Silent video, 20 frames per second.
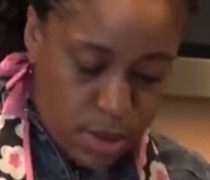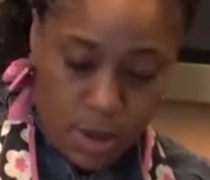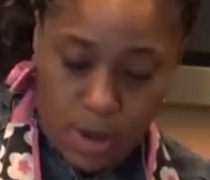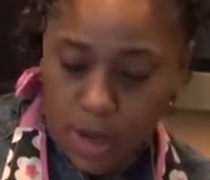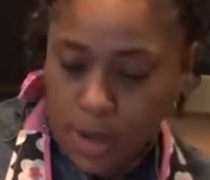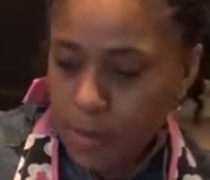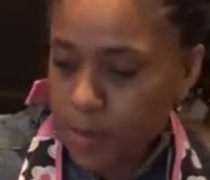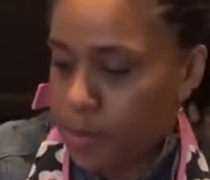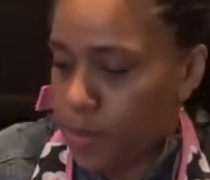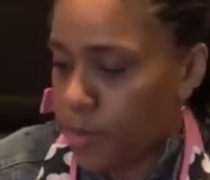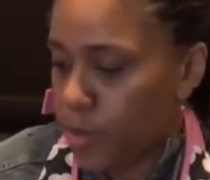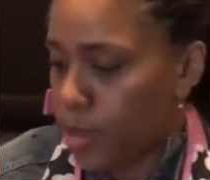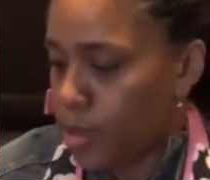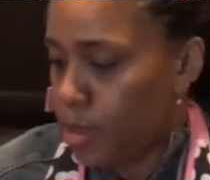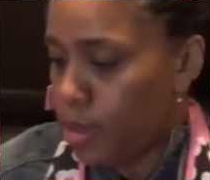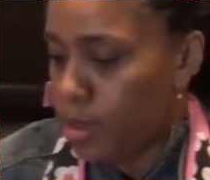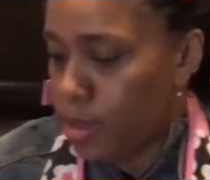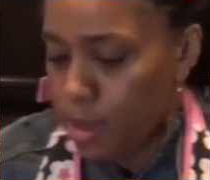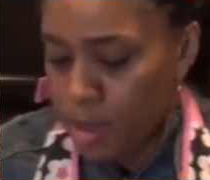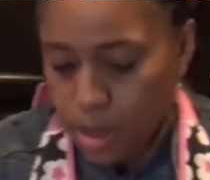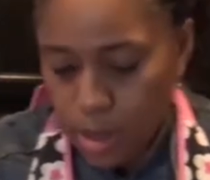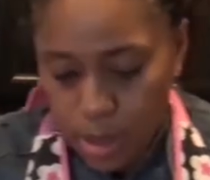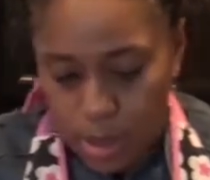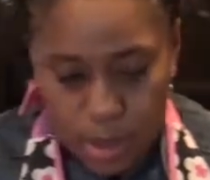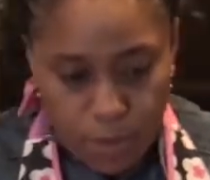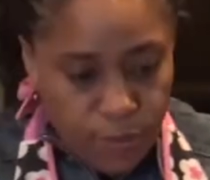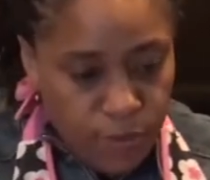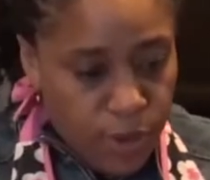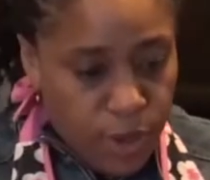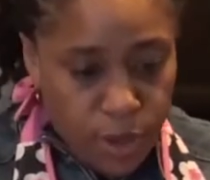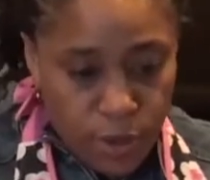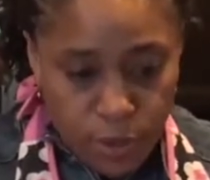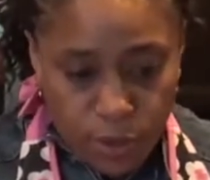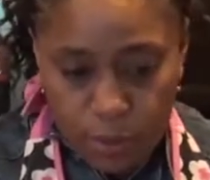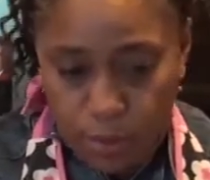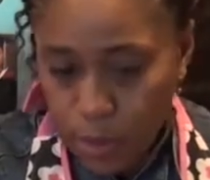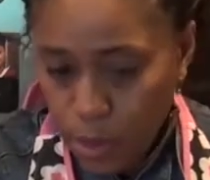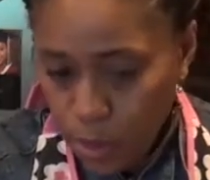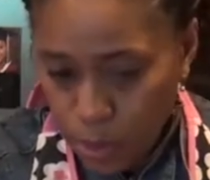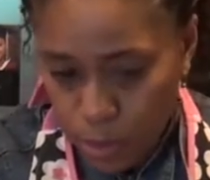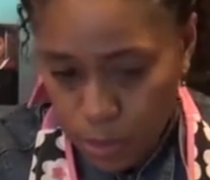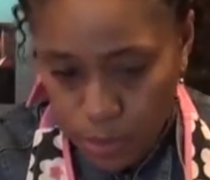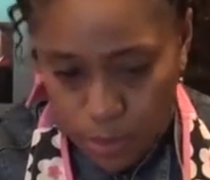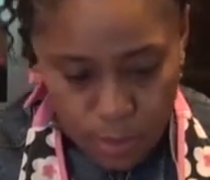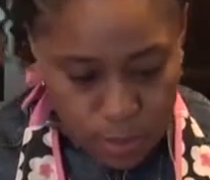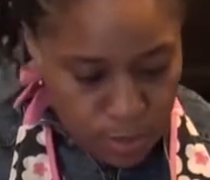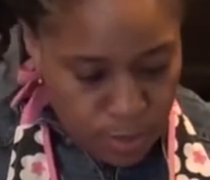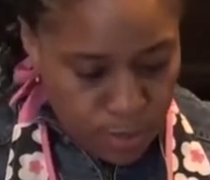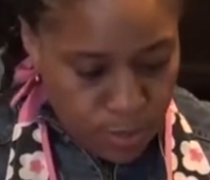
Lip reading: Alright, if you get a spoon